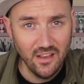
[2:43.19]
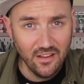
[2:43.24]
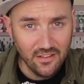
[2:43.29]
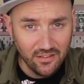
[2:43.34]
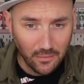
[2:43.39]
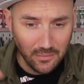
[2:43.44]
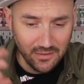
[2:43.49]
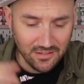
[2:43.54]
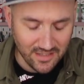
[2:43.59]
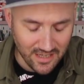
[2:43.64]

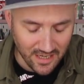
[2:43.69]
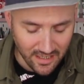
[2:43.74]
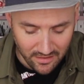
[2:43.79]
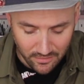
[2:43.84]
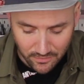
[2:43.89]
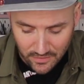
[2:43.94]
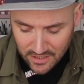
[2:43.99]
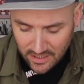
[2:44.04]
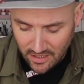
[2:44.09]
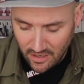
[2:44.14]
So in today's
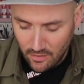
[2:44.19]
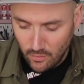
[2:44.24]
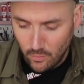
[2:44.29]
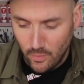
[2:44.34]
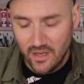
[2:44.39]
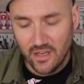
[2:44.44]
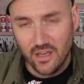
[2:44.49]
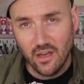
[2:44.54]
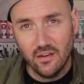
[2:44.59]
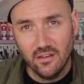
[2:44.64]
video,
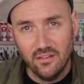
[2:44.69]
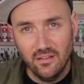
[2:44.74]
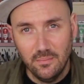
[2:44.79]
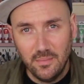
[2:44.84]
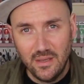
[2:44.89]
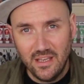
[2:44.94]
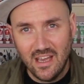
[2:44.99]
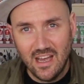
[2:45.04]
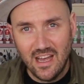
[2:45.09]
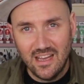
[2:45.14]
we're going to
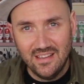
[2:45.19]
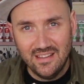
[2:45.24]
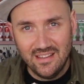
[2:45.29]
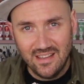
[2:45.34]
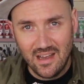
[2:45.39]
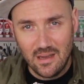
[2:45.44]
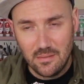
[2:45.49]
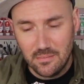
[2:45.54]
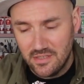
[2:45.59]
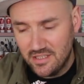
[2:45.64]
be
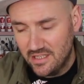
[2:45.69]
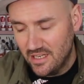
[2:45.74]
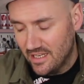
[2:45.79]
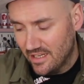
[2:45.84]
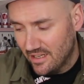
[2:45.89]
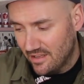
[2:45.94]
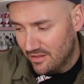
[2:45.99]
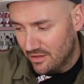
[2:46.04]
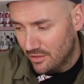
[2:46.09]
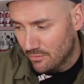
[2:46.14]

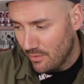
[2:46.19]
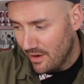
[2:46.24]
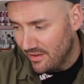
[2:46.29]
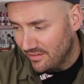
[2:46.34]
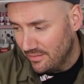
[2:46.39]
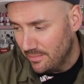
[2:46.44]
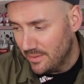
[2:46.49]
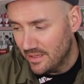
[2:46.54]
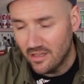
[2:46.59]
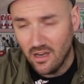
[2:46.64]
adapting the
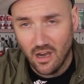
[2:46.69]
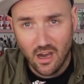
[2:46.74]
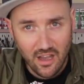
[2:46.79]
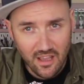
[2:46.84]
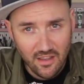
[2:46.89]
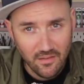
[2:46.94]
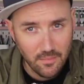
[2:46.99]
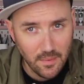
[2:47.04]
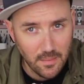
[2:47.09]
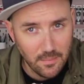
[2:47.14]
recipe that I
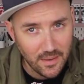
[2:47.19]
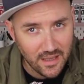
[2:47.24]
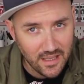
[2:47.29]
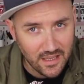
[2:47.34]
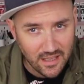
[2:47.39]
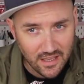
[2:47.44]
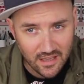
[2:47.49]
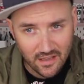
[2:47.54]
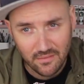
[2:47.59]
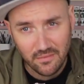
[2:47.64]
have been
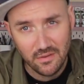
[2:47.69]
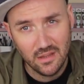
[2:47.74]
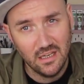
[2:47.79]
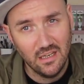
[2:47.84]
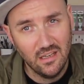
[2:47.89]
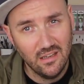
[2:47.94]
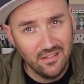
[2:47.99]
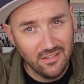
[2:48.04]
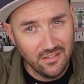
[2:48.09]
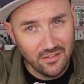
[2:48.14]
baking for the
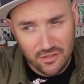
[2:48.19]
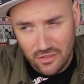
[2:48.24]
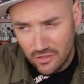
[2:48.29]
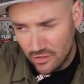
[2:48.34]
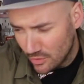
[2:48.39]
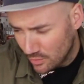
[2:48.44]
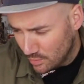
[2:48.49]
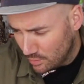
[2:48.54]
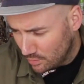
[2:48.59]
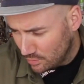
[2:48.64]

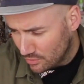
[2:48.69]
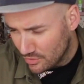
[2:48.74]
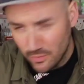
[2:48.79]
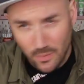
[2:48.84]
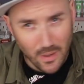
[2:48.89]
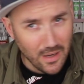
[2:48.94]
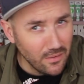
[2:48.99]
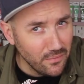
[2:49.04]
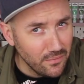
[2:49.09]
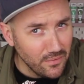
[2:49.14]
last
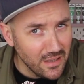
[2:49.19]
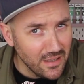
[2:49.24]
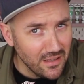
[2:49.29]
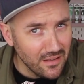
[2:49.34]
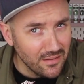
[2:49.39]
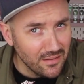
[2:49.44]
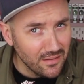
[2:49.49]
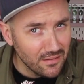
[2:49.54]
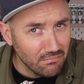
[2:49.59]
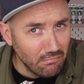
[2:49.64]
12
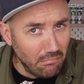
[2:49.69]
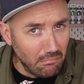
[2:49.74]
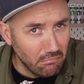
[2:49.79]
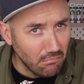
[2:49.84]
years?